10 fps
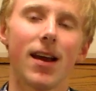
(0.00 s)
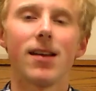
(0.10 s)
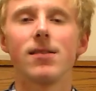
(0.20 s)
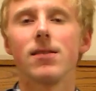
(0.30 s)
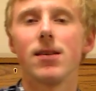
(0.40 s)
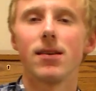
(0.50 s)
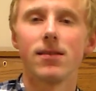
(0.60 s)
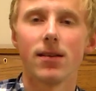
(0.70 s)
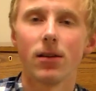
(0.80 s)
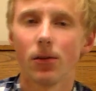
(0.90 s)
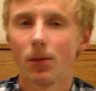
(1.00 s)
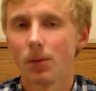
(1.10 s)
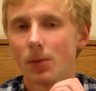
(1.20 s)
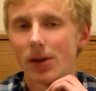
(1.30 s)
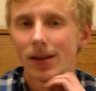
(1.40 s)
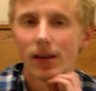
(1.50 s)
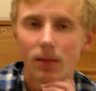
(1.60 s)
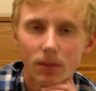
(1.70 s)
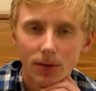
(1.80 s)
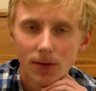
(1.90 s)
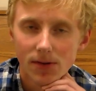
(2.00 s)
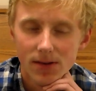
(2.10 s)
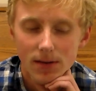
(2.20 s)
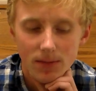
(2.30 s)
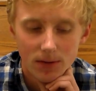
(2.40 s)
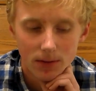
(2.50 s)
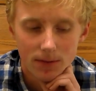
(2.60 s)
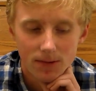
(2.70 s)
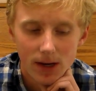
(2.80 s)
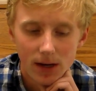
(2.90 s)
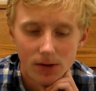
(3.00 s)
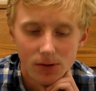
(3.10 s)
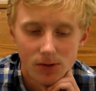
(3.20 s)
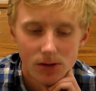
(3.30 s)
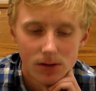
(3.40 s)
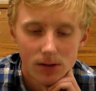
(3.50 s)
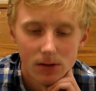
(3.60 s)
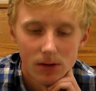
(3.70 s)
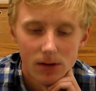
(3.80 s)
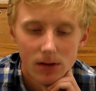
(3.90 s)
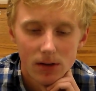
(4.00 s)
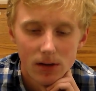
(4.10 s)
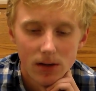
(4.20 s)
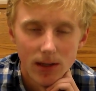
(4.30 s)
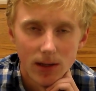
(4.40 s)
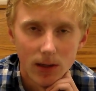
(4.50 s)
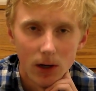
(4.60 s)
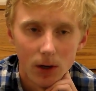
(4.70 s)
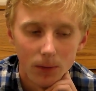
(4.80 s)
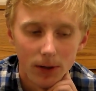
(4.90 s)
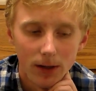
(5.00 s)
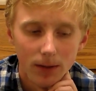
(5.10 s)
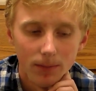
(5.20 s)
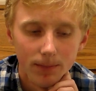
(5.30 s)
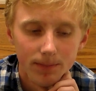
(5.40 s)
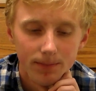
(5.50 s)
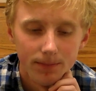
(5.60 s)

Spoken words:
kinds of things that will really produce some sort of change in the long run.